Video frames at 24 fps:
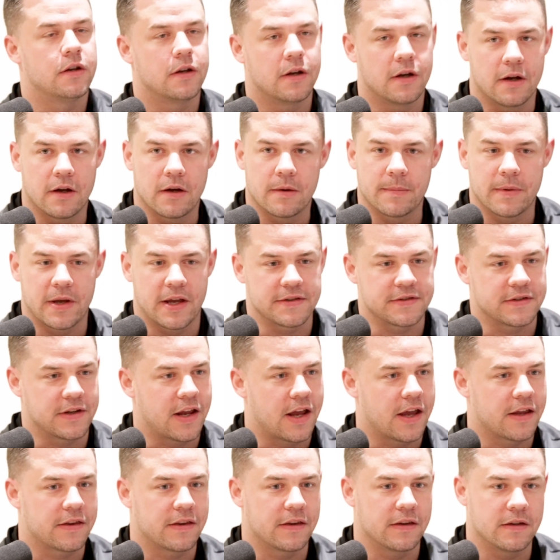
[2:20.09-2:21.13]
as an
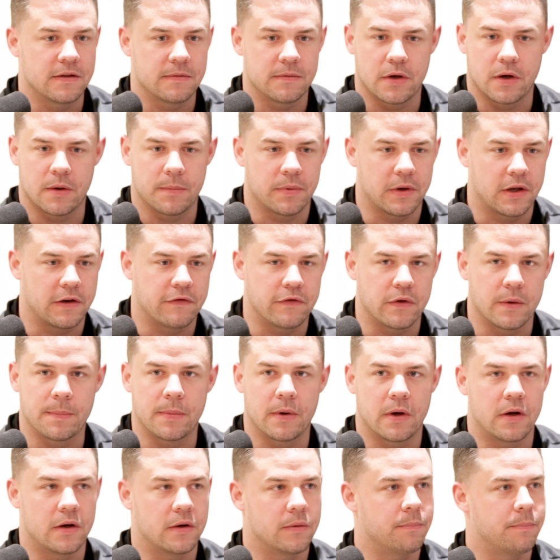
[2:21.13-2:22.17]
athlete, I played
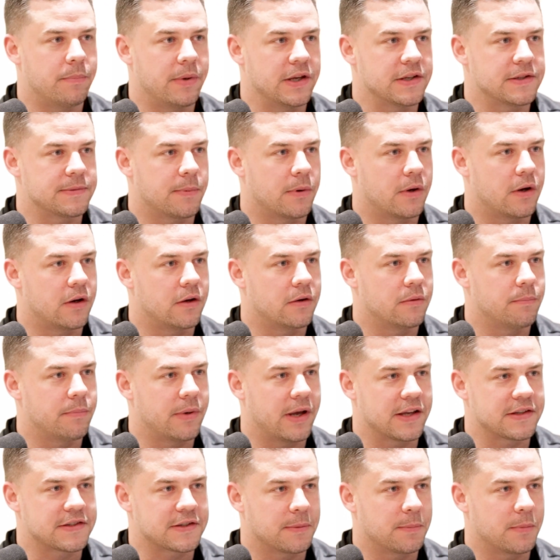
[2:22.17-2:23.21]
football, baseball,
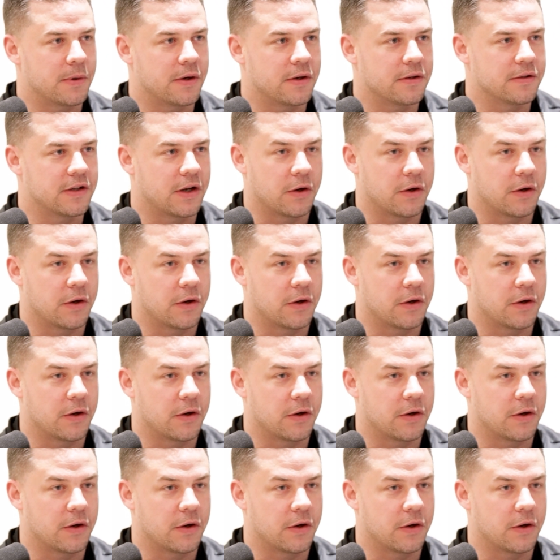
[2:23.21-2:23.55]
basketball.